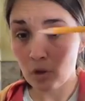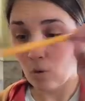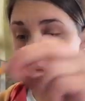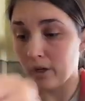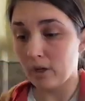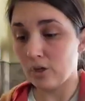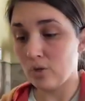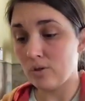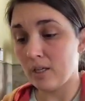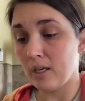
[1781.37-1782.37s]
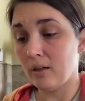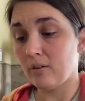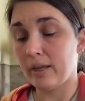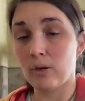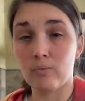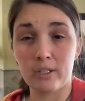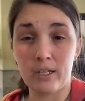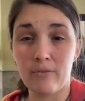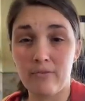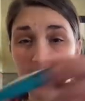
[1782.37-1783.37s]
or you're using like a
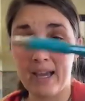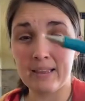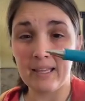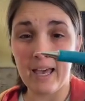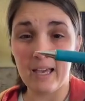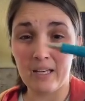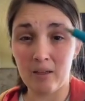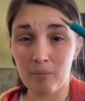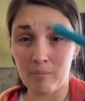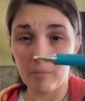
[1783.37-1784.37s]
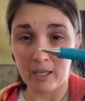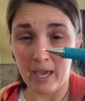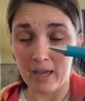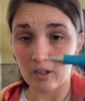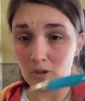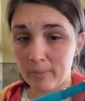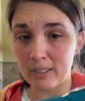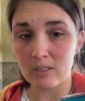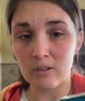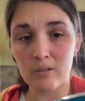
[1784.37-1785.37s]
really fine lead mechanical
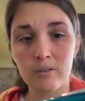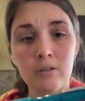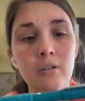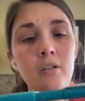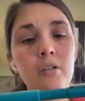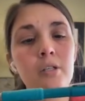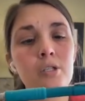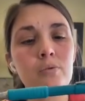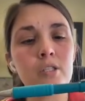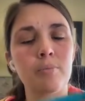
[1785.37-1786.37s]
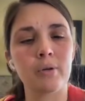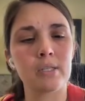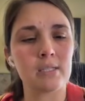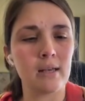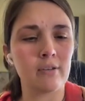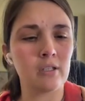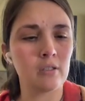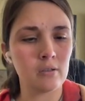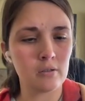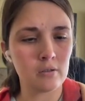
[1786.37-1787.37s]
pencil. This one's
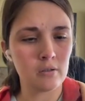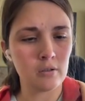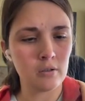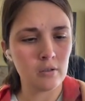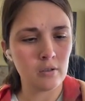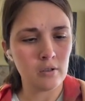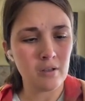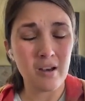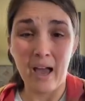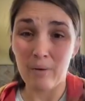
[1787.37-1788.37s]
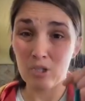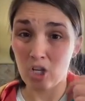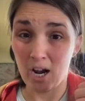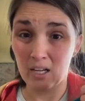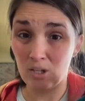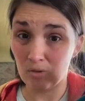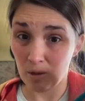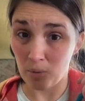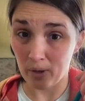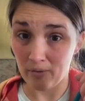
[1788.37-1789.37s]
0.7. I would try to use
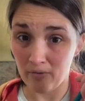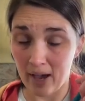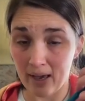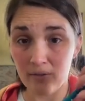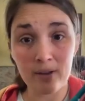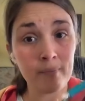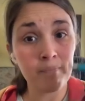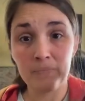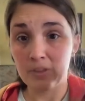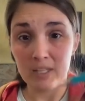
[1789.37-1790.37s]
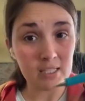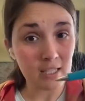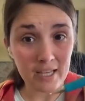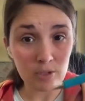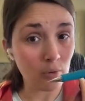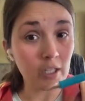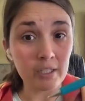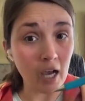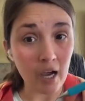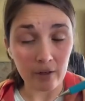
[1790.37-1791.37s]
a 0.5. These lines will
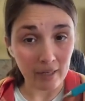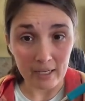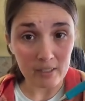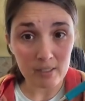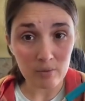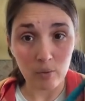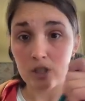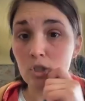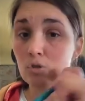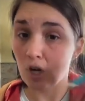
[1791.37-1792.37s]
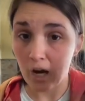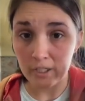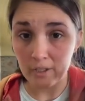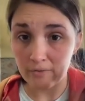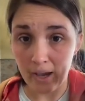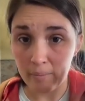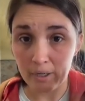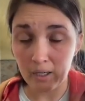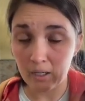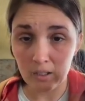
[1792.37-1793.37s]
not erase. Once you draw on your
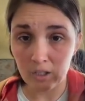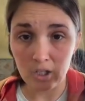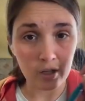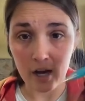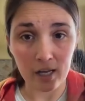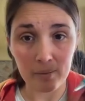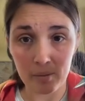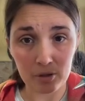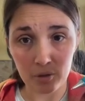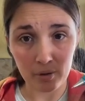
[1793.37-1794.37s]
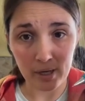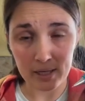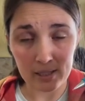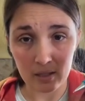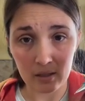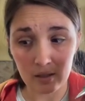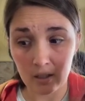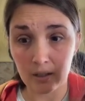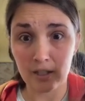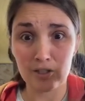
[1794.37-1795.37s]
fabric, you're not going to be able to erase it
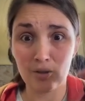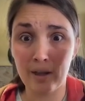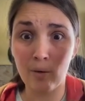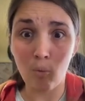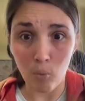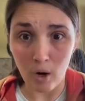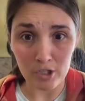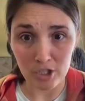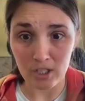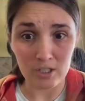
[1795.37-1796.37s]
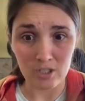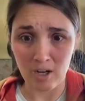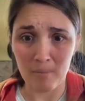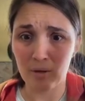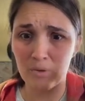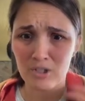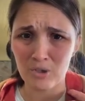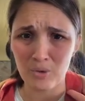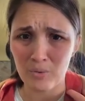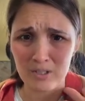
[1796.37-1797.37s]
unless you like wash it and scrub it, which
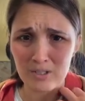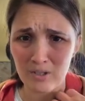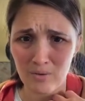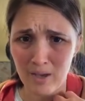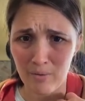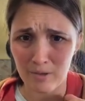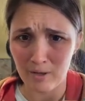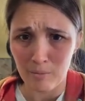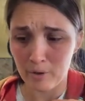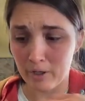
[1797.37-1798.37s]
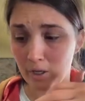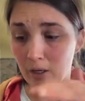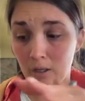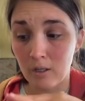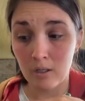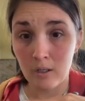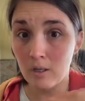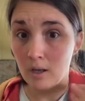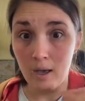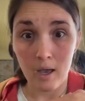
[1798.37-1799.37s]
who wants to do that with their embroidery?
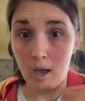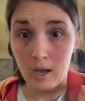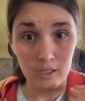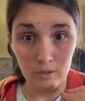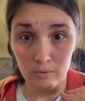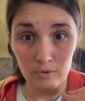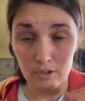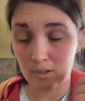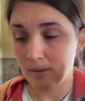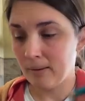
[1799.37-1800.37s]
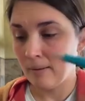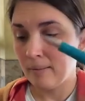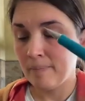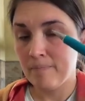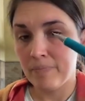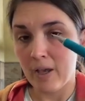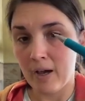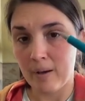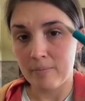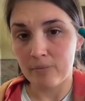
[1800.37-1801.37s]
I don't.
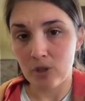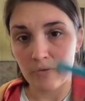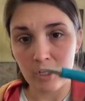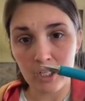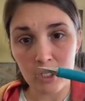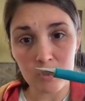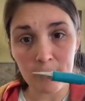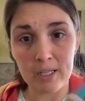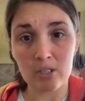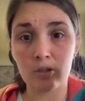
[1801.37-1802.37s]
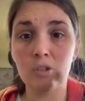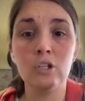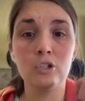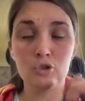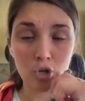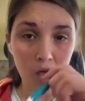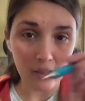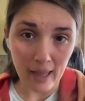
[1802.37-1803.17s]
So if you're going to use a pencil, draw